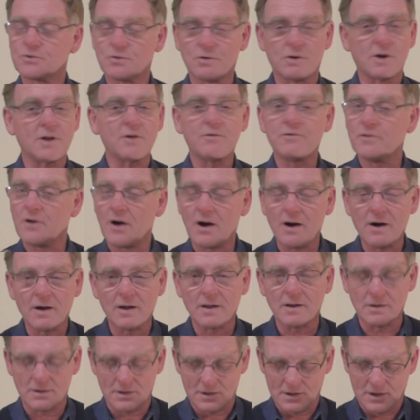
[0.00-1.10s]
truly
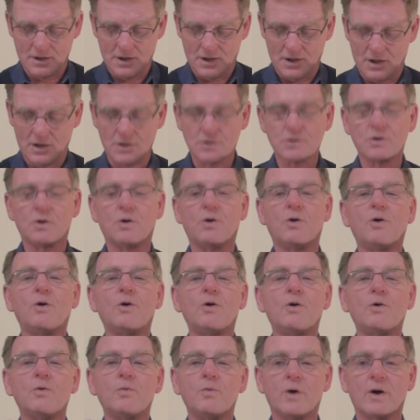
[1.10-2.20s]
fine. It's
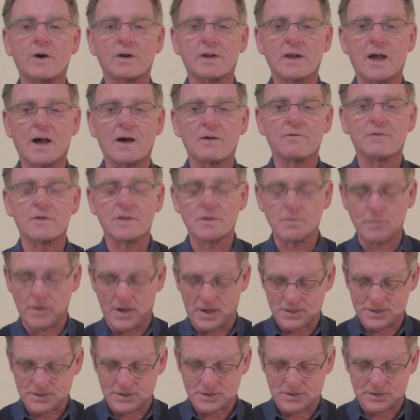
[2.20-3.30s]
all worked out for the
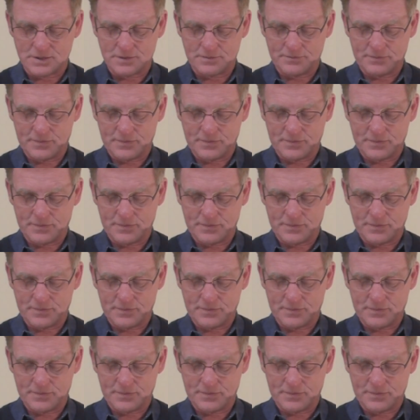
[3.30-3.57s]
best.